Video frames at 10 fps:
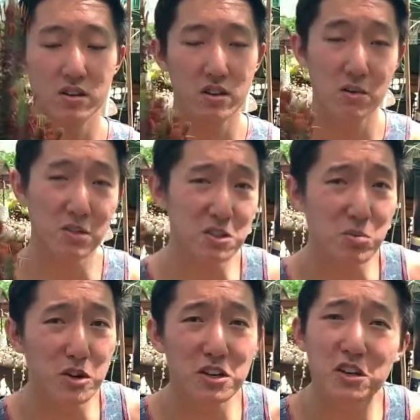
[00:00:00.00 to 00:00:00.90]
It makes a
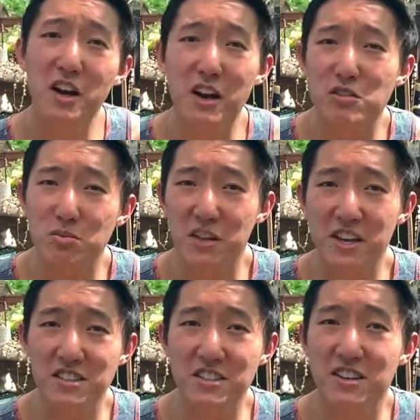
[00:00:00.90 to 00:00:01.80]
pretty good house
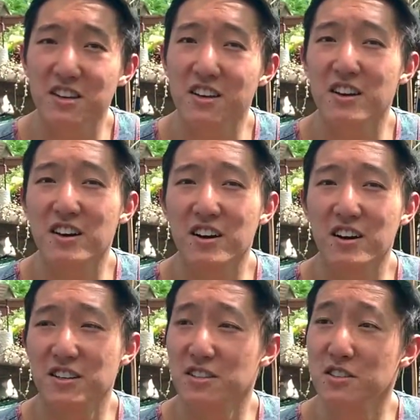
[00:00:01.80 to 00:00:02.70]
plant.
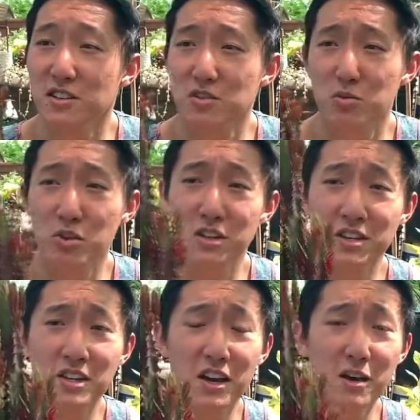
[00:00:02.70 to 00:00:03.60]
It's
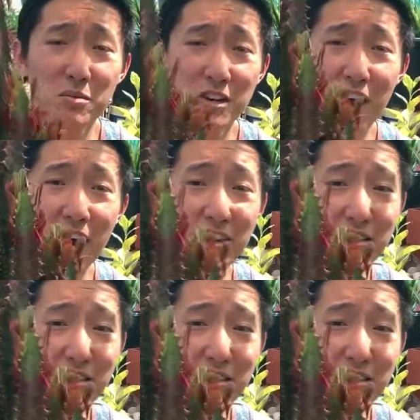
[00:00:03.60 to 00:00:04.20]
really, I